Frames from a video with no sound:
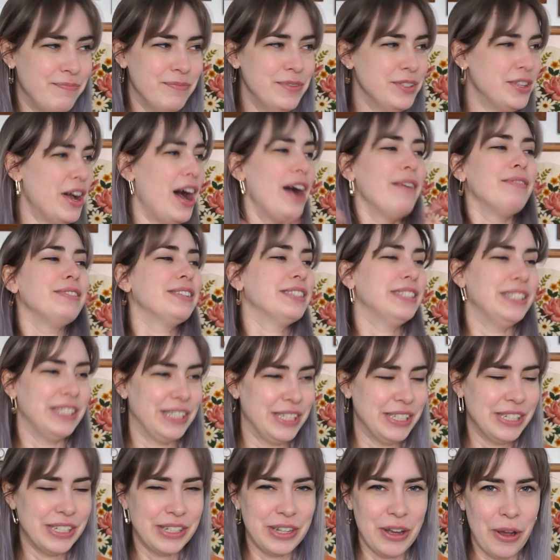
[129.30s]
was obviously
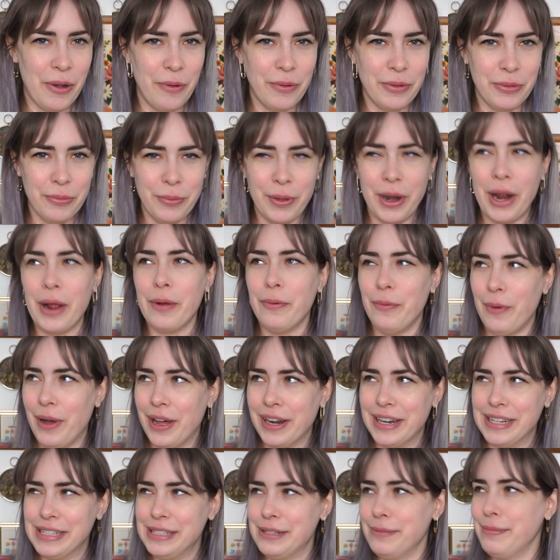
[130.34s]
gonna go with what I
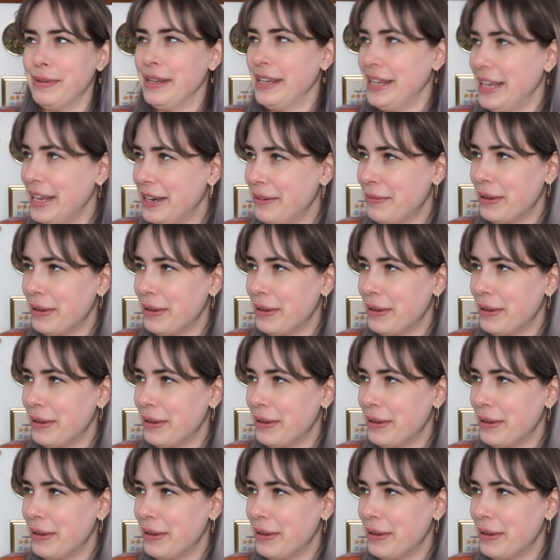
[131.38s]
wanted to begin